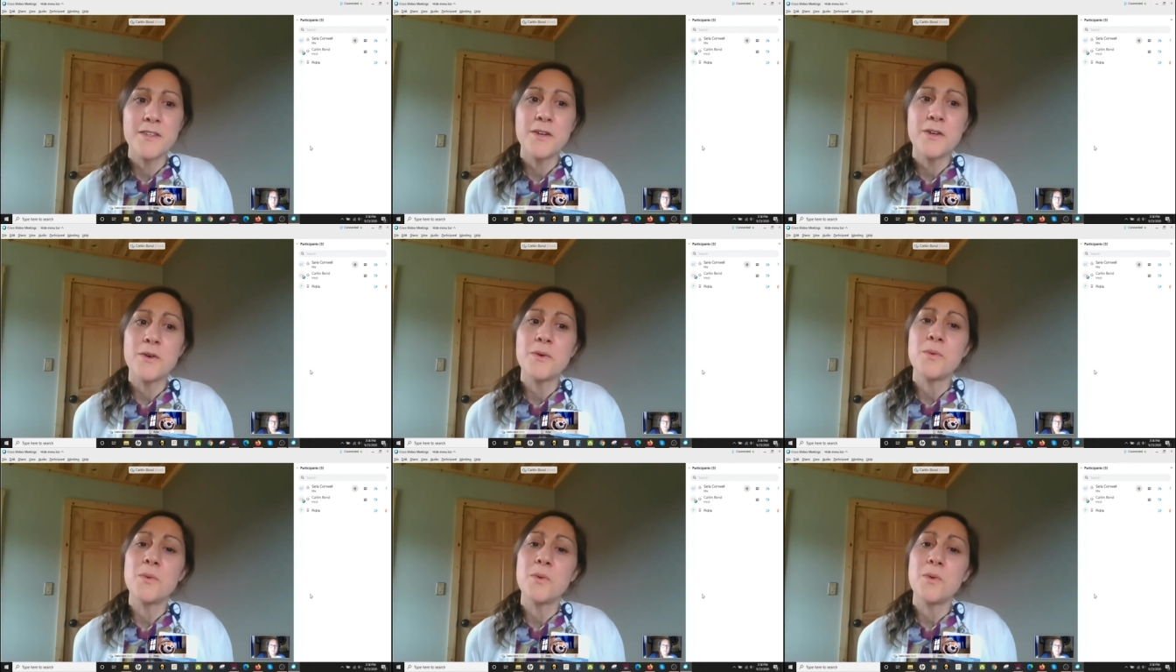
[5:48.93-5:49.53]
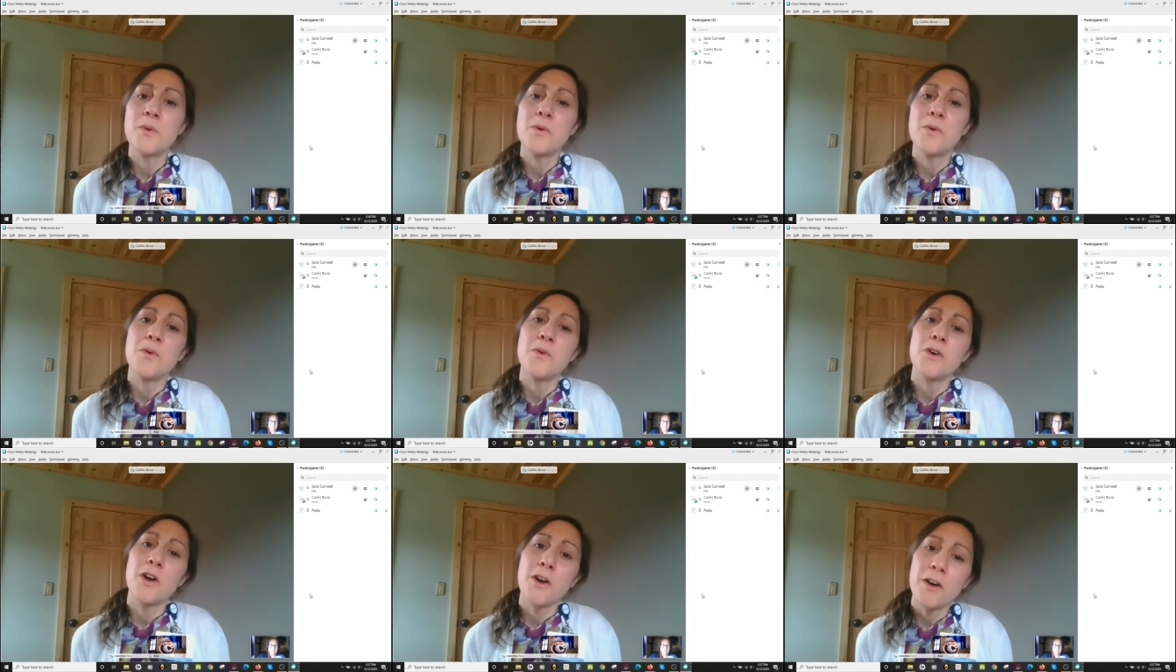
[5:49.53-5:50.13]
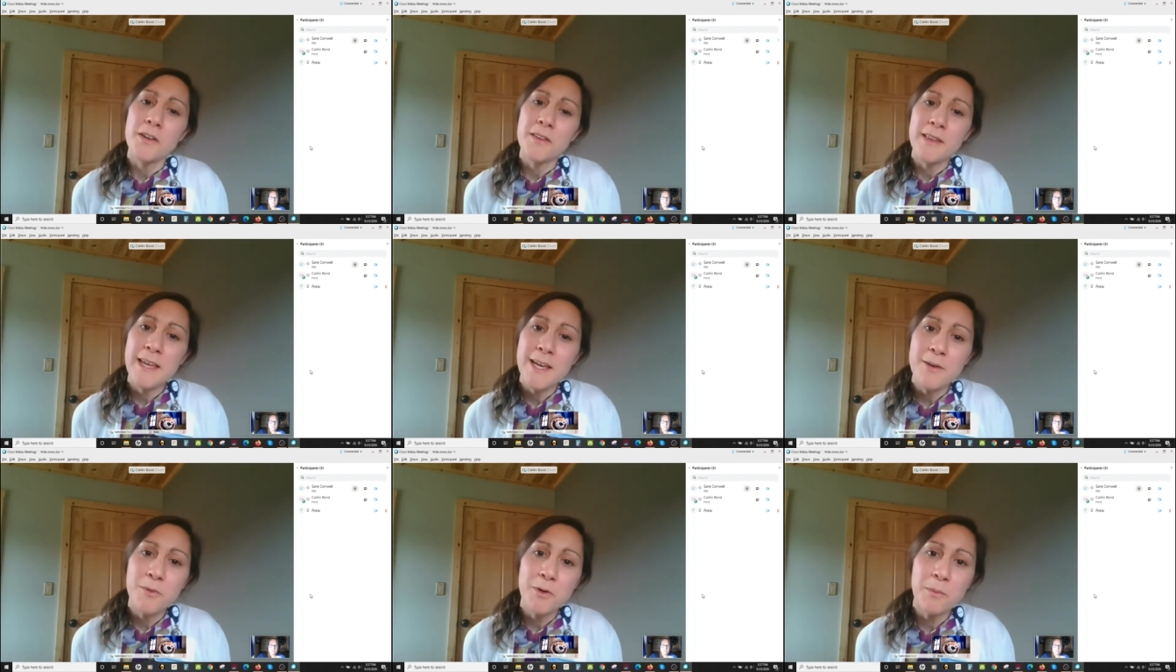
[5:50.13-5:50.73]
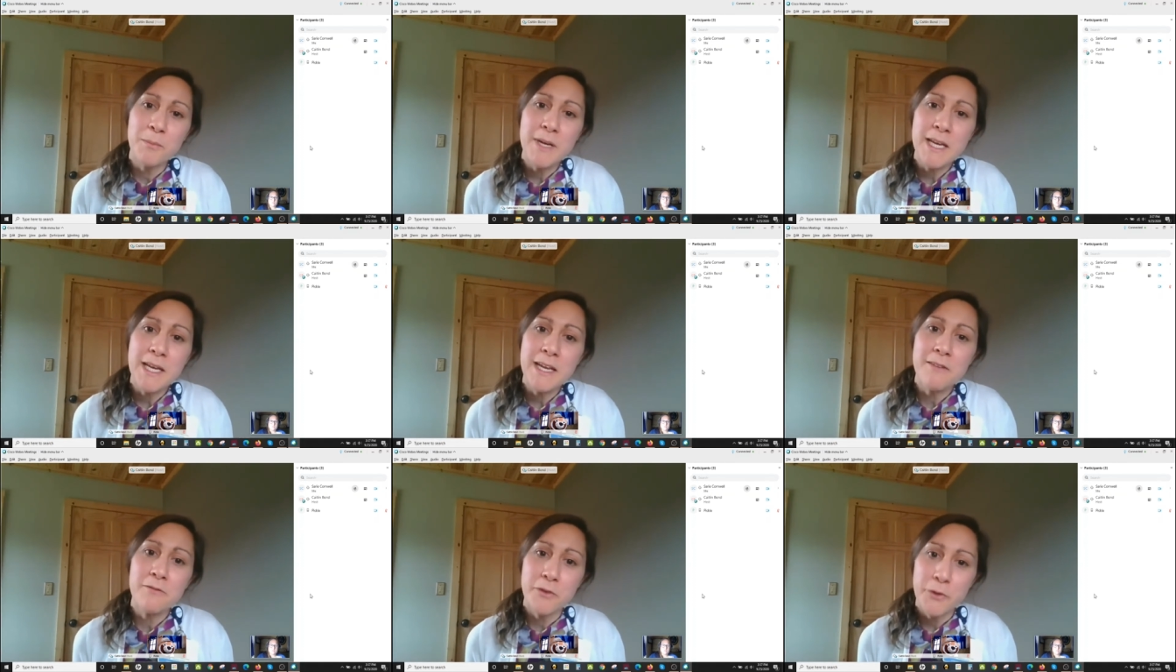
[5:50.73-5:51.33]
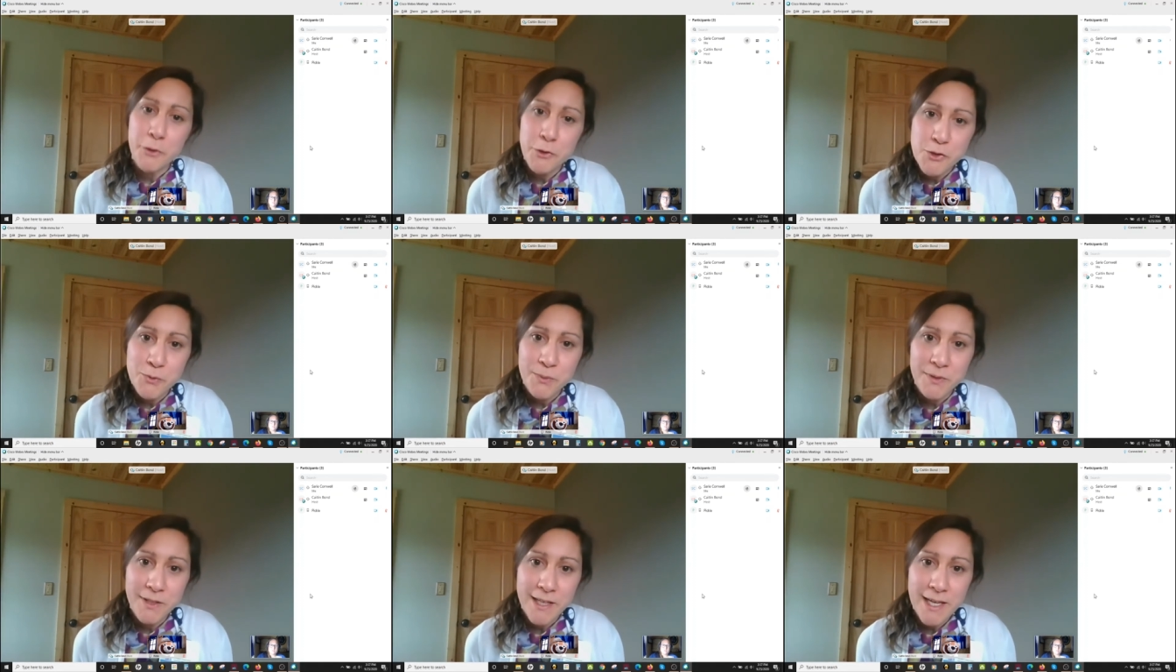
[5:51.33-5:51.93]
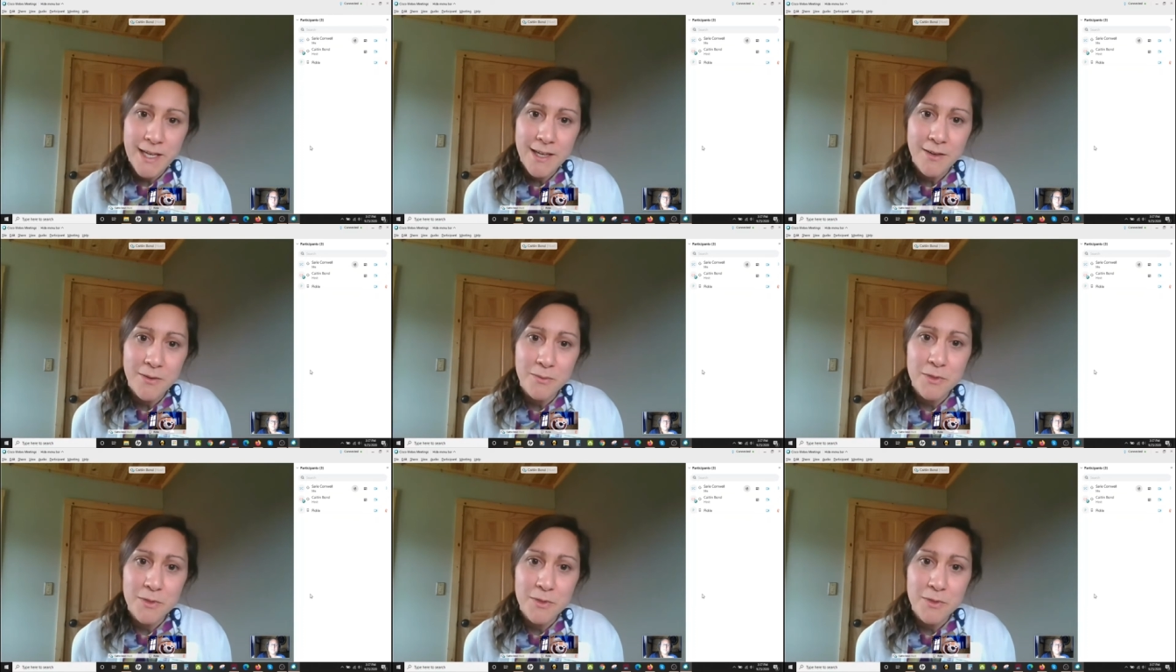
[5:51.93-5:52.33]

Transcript: So currently we're meeting virtually,